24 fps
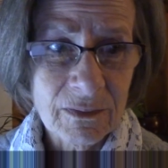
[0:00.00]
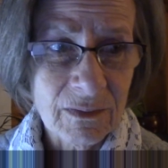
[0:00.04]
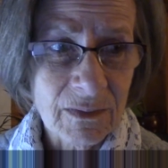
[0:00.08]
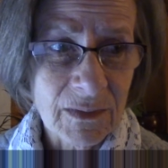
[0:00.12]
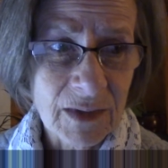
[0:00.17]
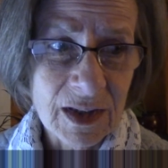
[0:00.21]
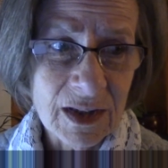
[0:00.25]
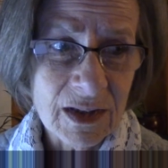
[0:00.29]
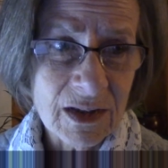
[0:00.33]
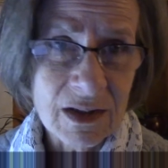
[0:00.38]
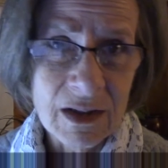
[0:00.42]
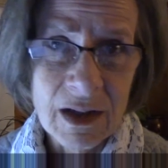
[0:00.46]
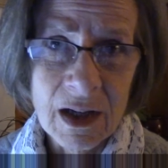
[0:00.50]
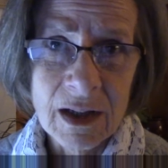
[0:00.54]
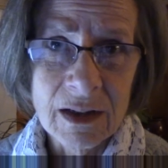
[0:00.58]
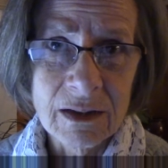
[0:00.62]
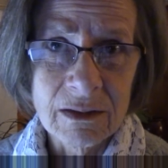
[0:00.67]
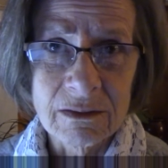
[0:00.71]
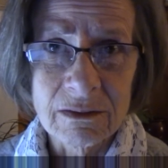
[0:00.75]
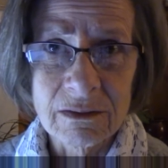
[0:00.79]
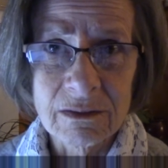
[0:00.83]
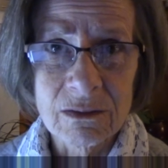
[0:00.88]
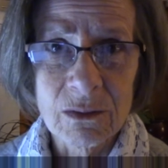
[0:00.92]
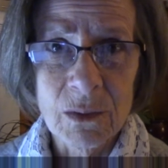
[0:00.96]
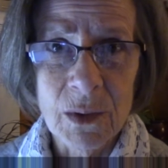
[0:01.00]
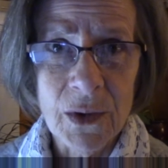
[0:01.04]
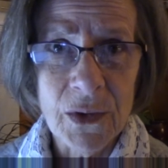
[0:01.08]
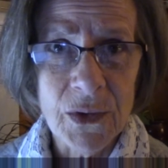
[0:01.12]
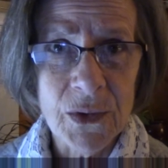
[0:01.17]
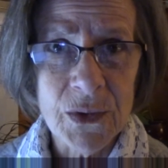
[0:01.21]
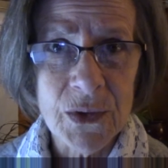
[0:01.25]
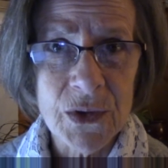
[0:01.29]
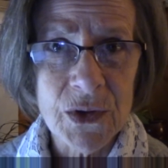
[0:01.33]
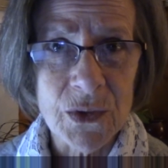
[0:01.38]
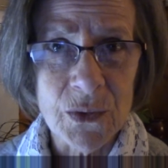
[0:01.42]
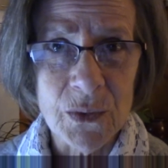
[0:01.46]
it's not one of
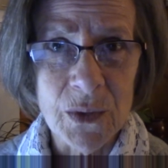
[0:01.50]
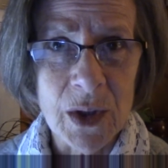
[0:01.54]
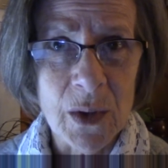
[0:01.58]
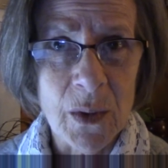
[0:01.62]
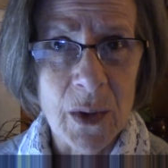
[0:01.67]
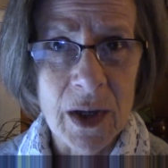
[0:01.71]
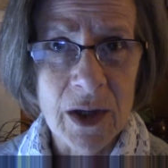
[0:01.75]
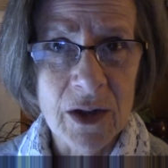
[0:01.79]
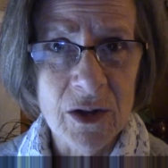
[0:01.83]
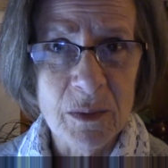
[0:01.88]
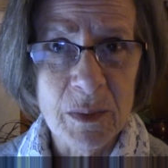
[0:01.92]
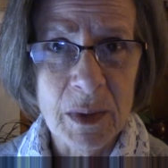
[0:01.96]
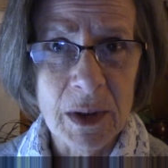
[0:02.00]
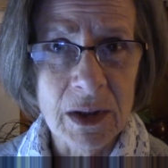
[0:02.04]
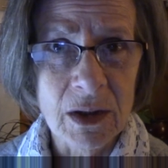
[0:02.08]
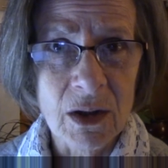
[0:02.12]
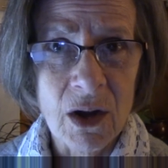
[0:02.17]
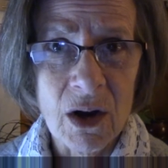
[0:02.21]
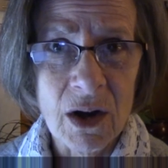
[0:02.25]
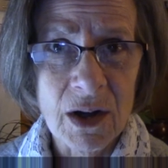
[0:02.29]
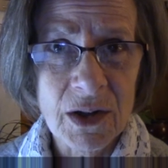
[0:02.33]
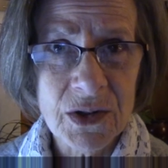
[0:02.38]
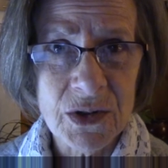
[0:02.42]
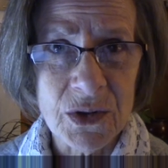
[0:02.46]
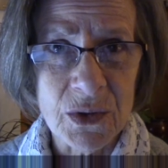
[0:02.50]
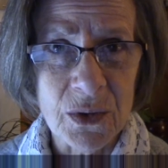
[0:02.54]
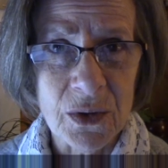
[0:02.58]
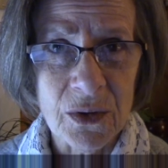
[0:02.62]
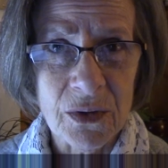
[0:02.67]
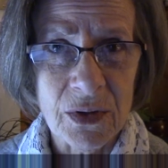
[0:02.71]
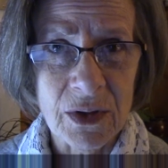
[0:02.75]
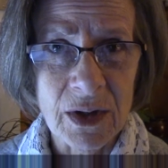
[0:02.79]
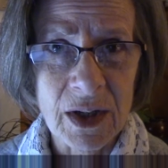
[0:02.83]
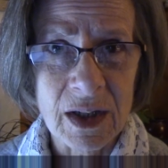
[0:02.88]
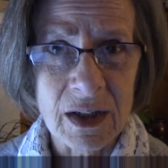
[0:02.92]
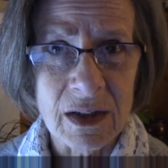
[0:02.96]
those required by law sort of
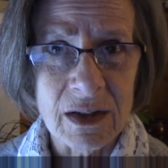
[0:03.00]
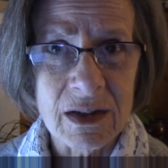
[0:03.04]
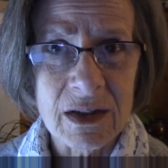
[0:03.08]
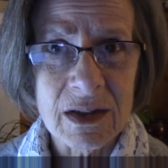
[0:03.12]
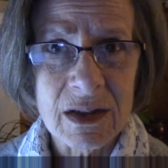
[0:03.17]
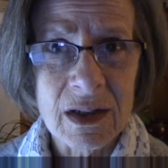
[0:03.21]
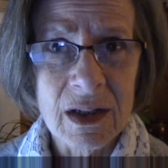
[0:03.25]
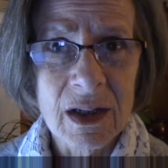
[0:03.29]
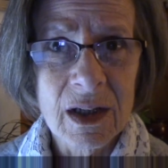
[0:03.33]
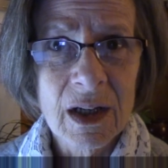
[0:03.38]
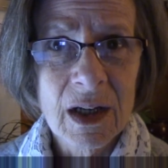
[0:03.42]
things.